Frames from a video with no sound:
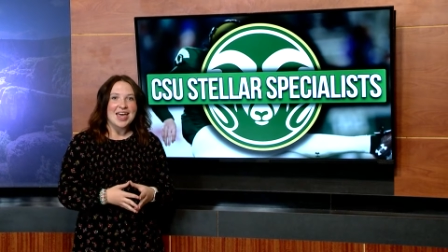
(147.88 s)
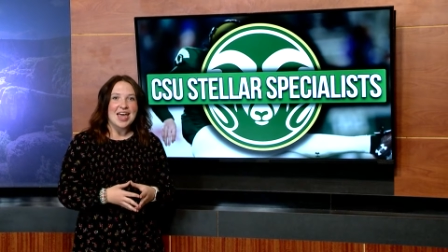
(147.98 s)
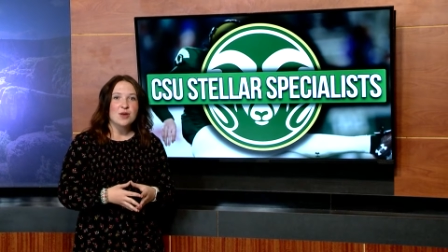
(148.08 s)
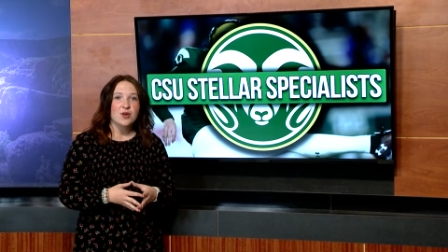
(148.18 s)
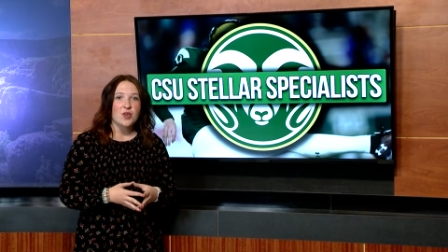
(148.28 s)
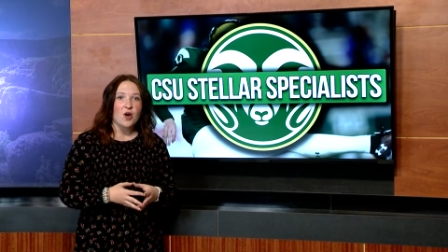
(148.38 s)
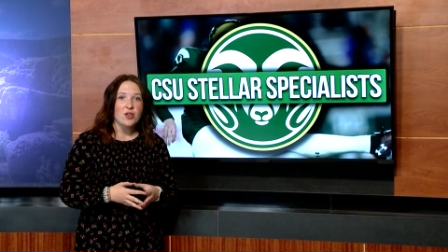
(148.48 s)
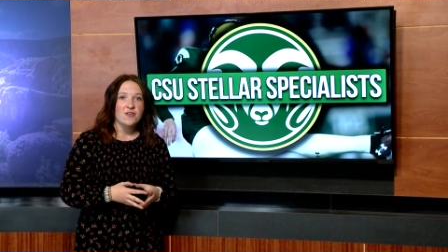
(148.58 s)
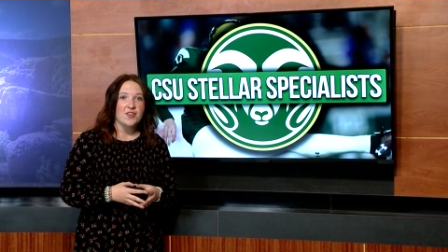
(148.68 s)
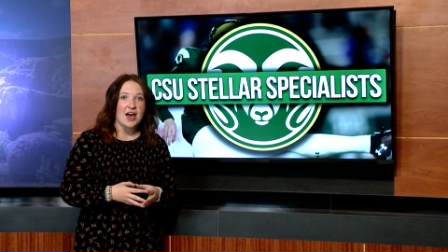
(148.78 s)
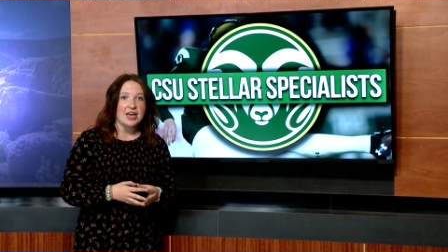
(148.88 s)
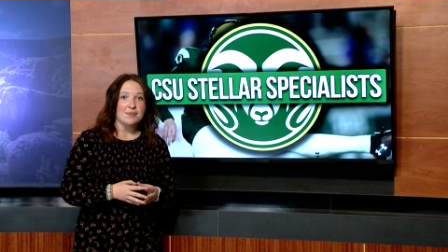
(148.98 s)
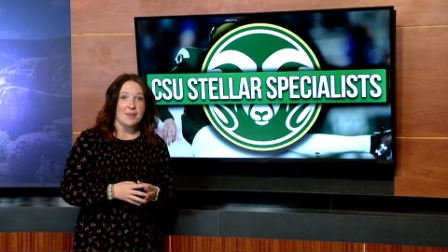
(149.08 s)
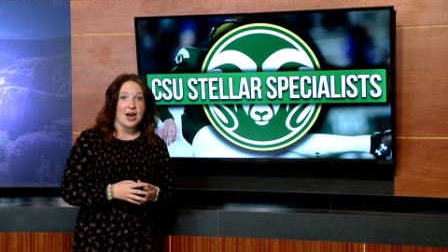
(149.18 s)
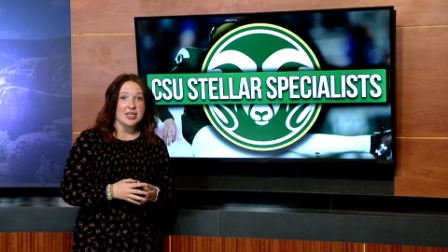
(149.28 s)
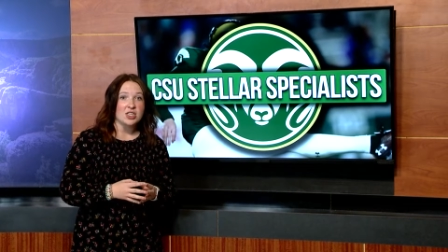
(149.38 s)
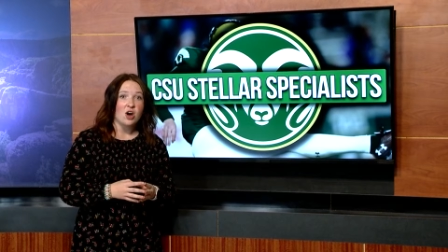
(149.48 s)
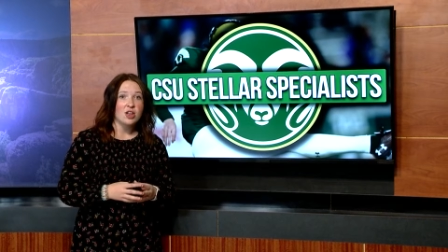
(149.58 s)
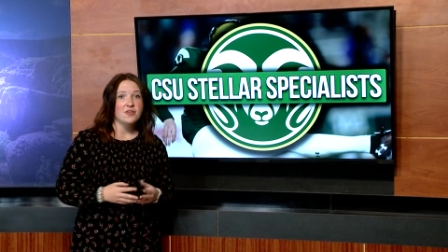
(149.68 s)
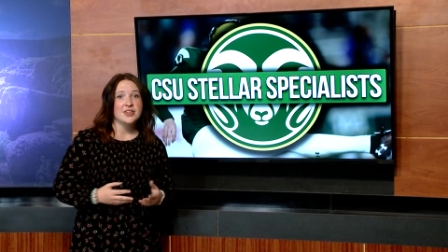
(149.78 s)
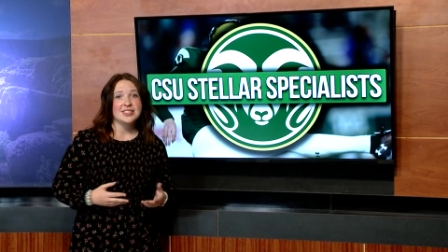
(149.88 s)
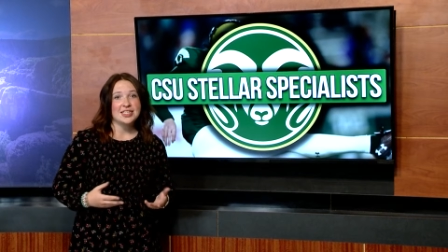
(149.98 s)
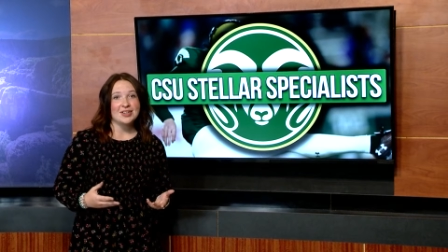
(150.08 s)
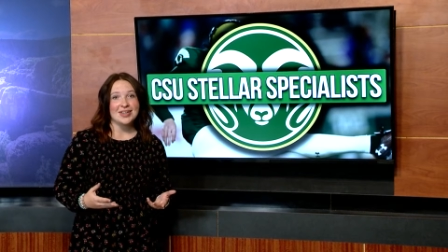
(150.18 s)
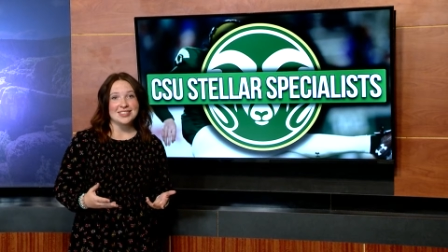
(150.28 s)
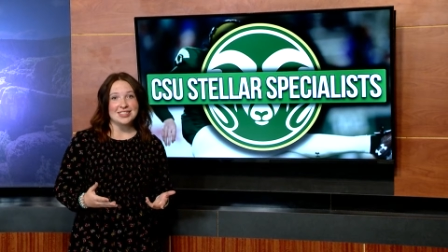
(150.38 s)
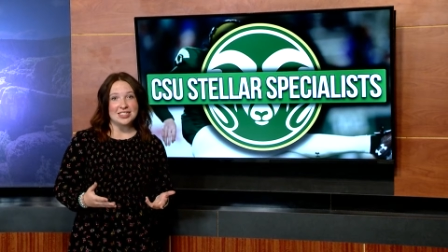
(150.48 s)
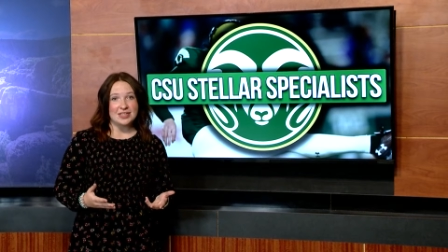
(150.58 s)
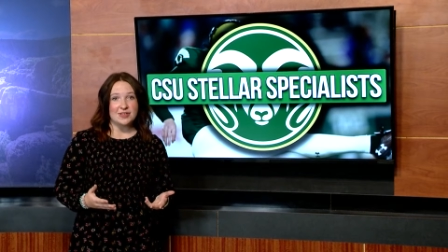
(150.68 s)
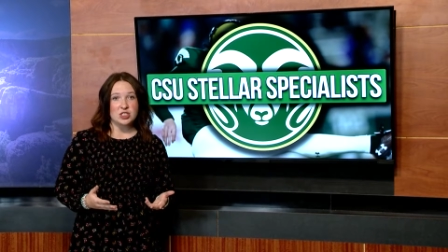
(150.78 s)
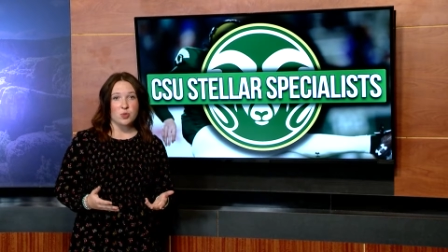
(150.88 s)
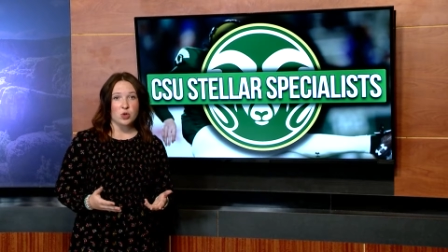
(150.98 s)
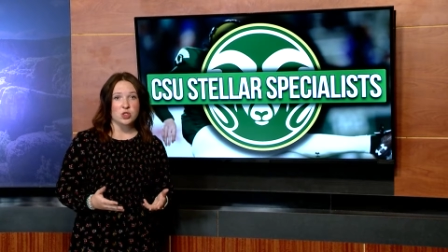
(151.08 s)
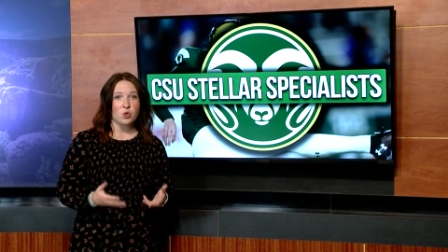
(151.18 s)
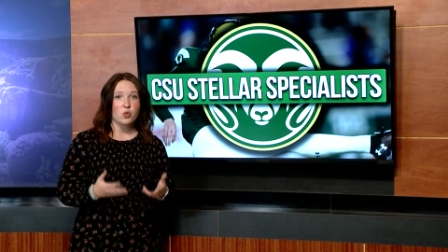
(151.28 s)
And with all of that in mind, all of us here at CTV Sports